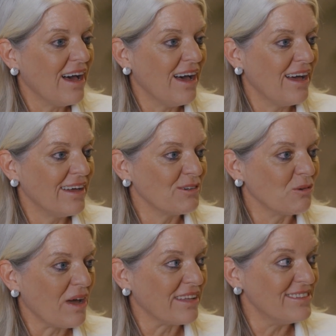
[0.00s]

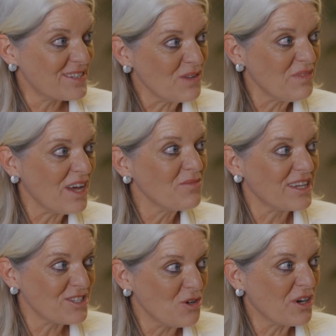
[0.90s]
And at the same time,
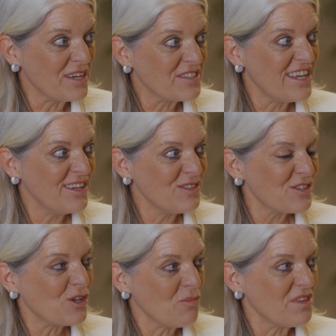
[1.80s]
as you have said,
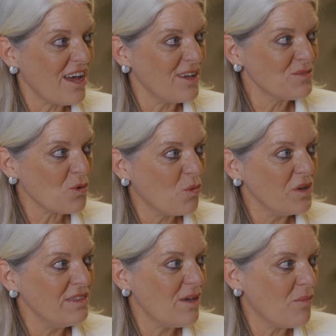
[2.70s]
sometimes
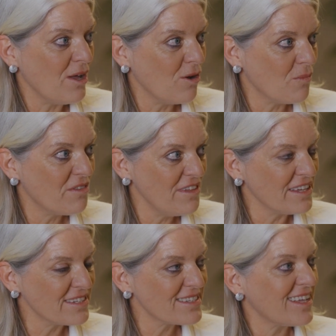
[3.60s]
we develop
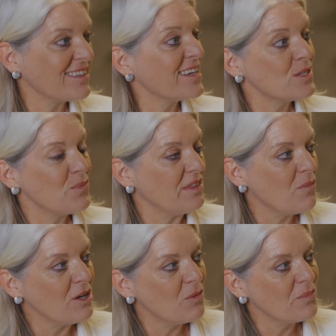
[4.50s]
things that has been
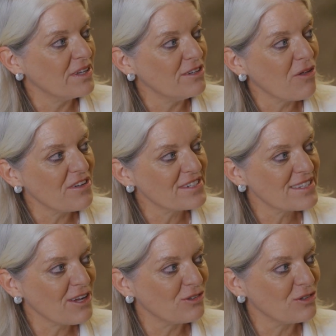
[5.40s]
developed in other
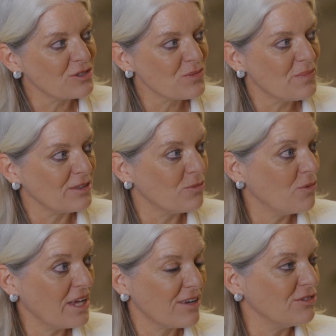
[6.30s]
sectors, but
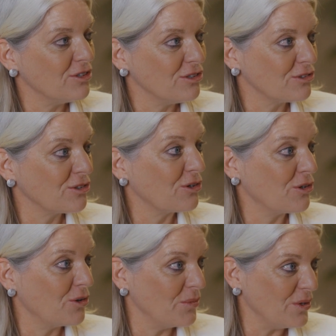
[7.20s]
we have not
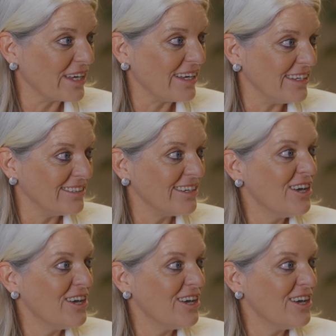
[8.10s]
communicate.